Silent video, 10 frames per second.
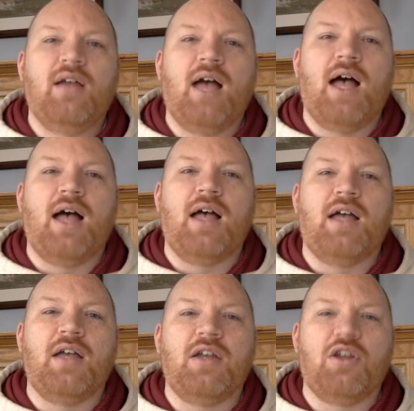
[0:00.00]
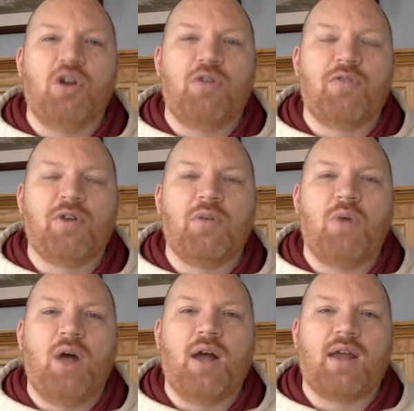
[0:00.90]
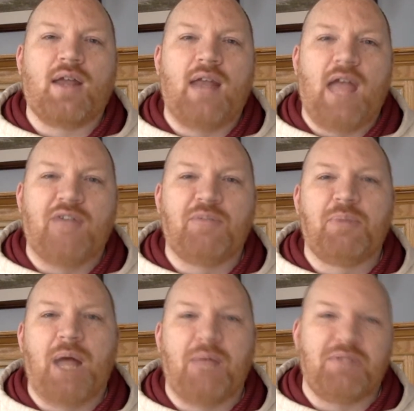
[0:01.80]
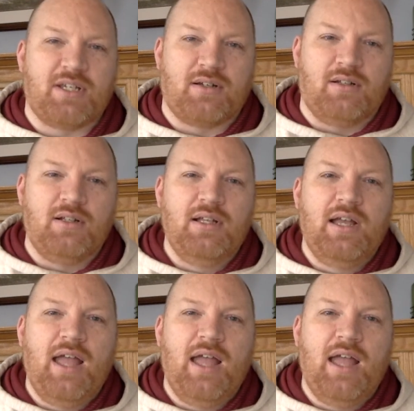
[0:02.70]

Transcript: uh, go for a walk and have a popsicle.